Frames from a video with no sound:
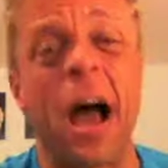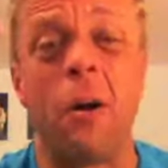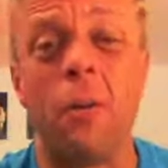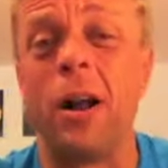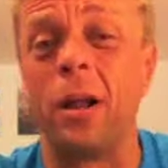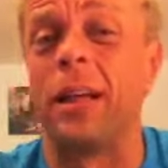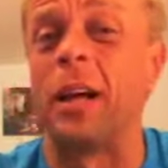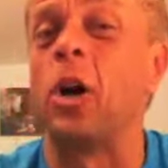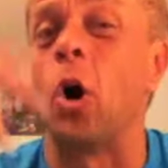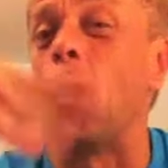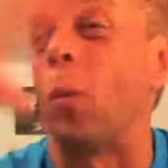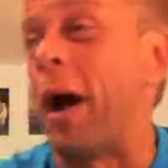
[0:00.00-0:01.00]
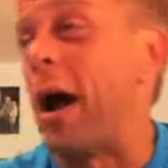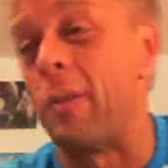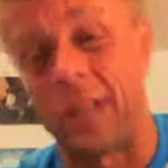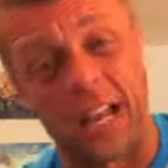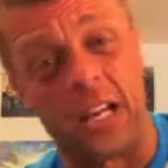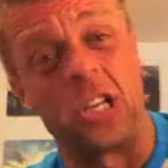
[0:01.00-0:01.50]
I want to like go around
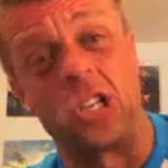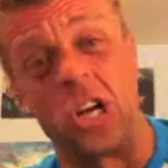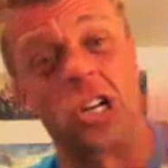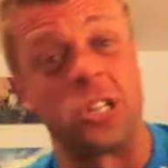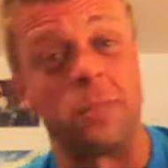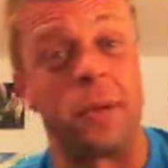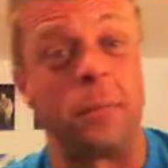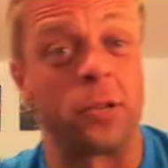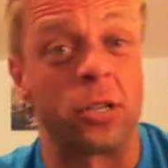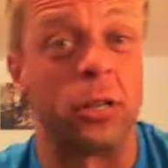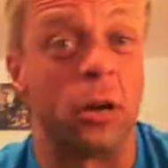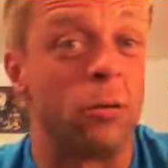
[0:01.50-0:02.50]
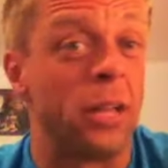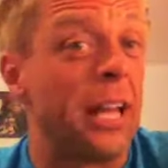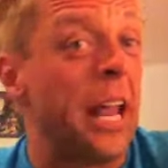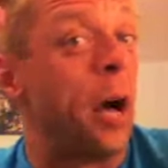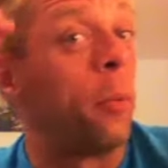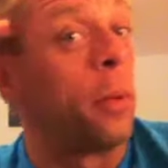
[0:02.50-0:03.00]
and judge some people's clothing and
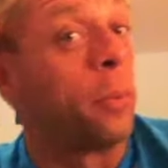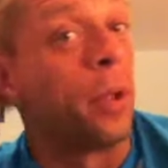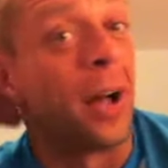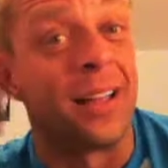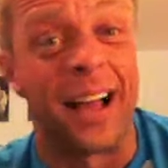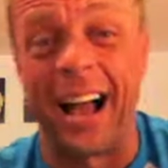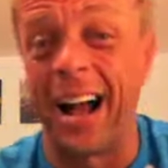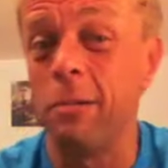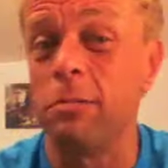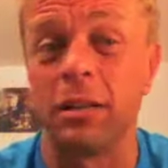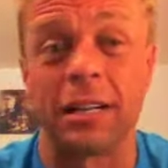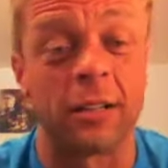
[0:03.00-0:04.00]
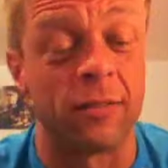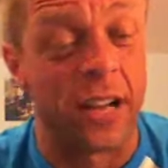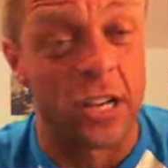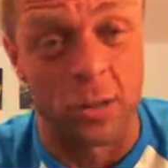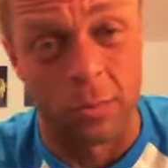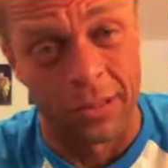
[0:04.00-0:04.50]
help people. I, I would like the
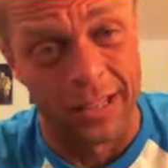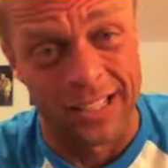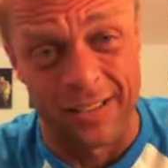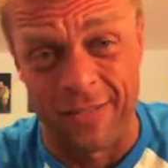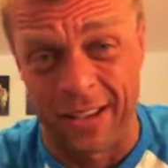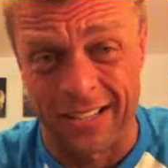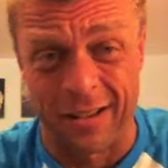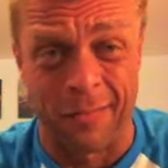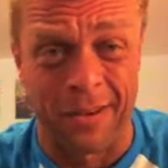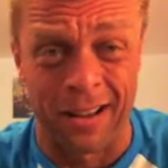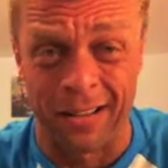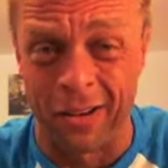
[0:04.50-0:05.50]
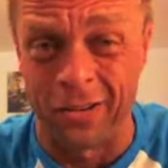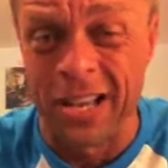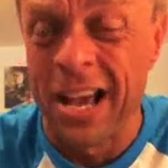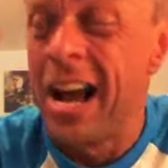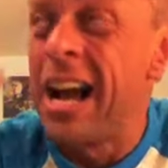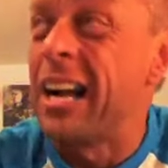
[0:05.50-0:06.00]
fashion police to fix up my clothes
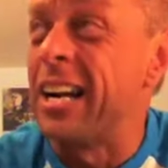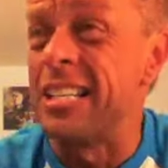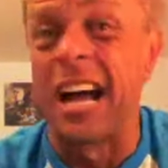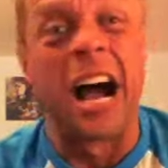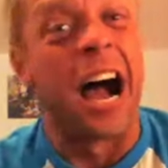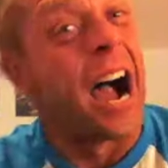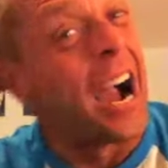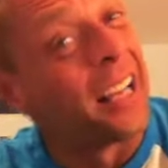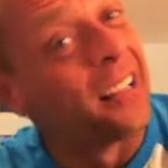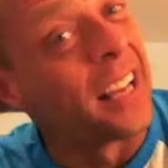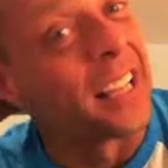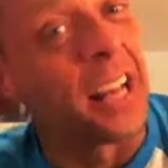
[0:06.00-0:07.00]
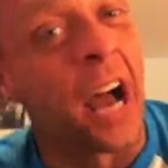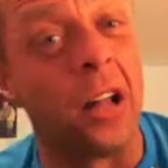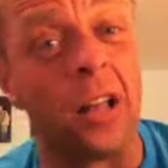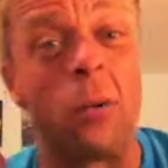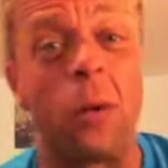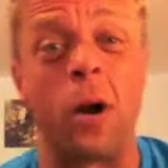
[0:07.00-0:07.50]
because I like all
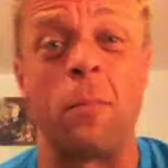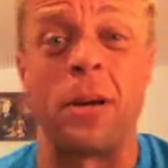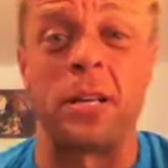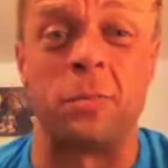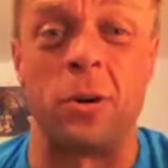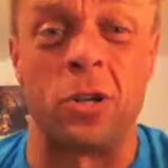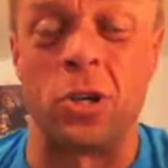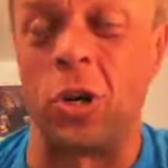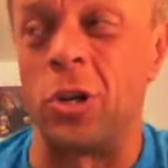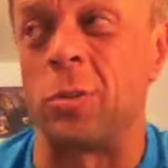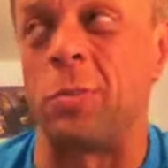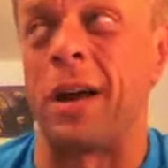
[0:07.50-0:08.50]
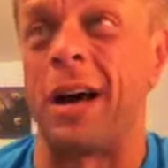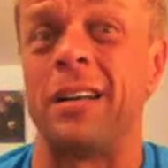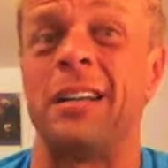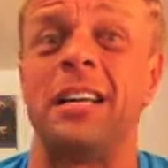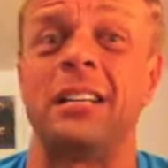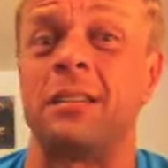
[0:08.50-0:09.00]
I wear are baseball shirts, but I
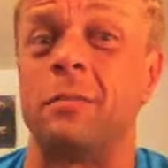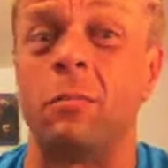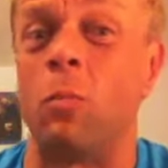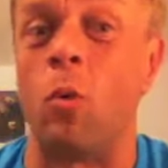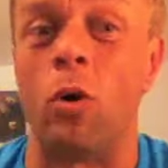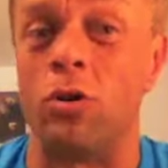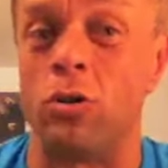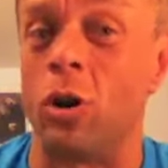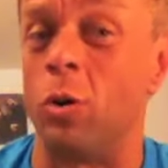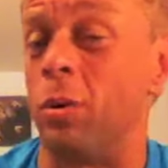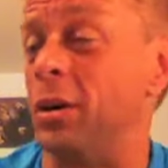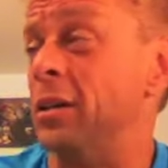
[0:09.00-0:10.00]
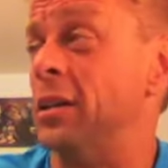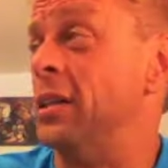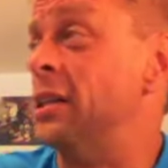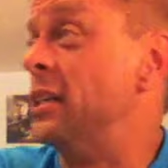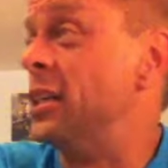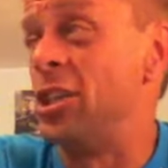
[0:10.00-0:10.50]
need some wardrobe
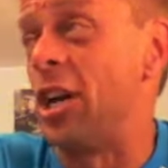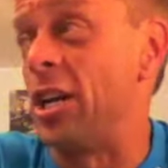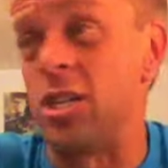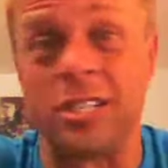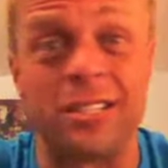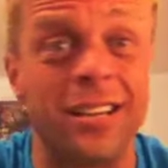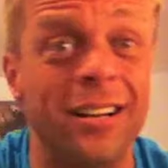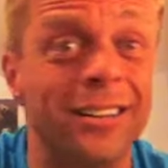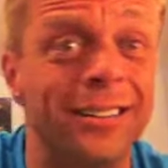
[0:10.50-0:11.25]
changes